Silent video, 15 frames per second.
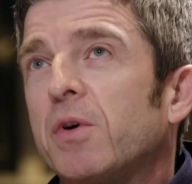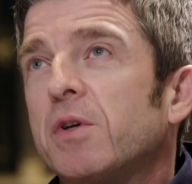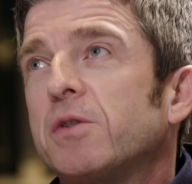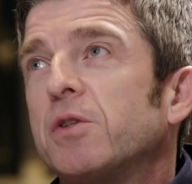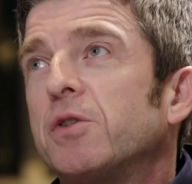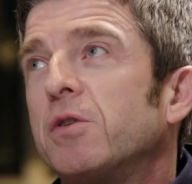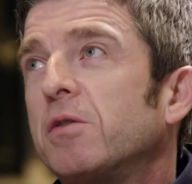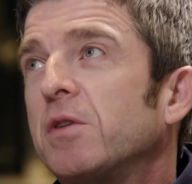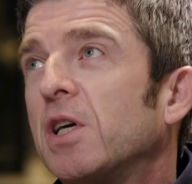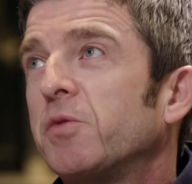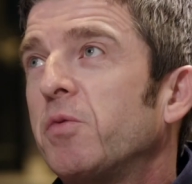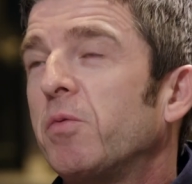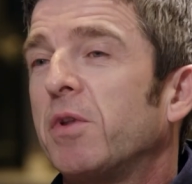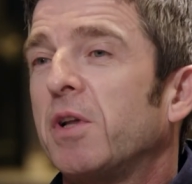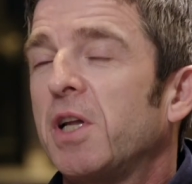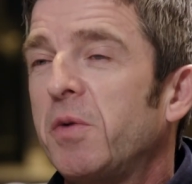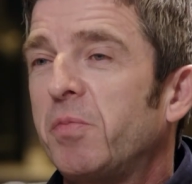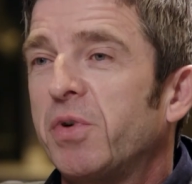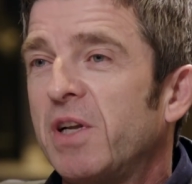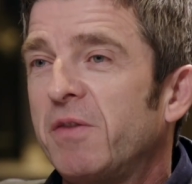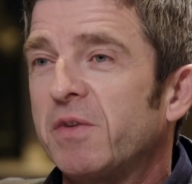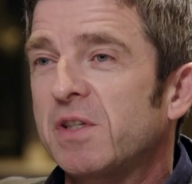points, the two times we won the league
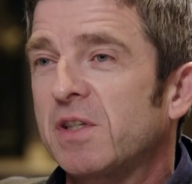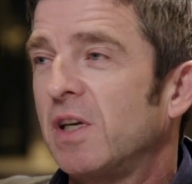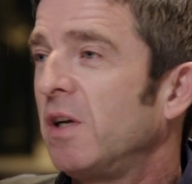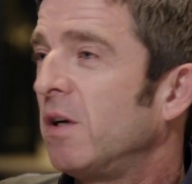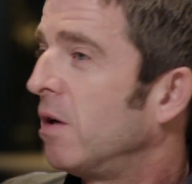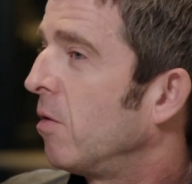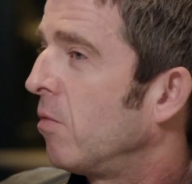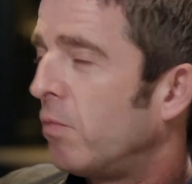previously,